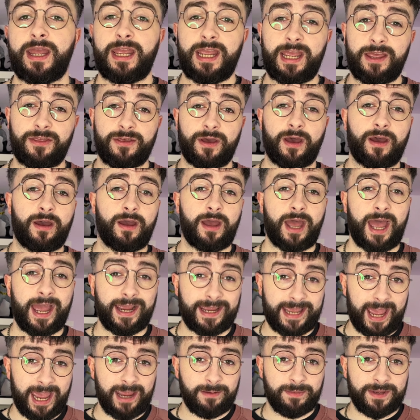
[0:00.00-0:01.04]
either a
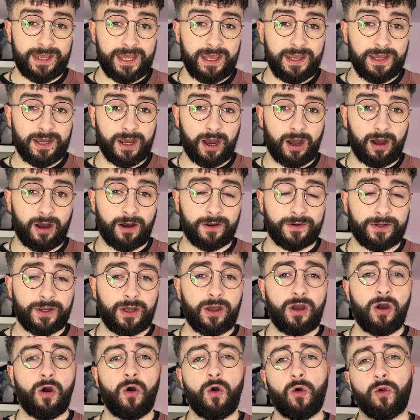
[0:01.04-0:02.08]
game keycard
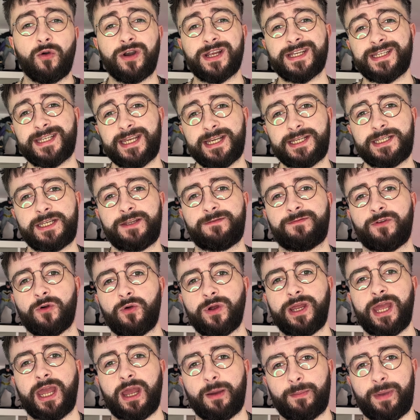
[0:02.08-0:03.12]
or a
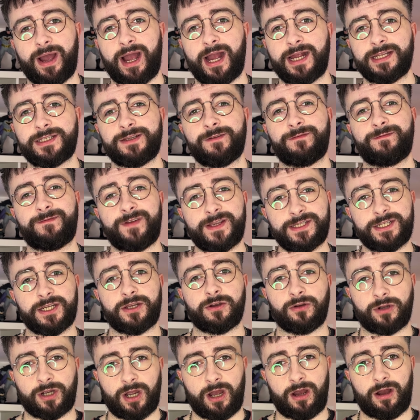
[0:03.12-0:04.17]
64GB
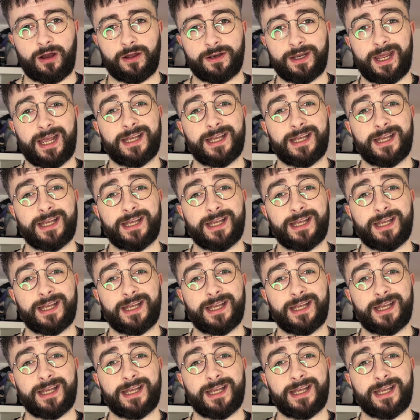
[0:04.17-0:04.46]
physical card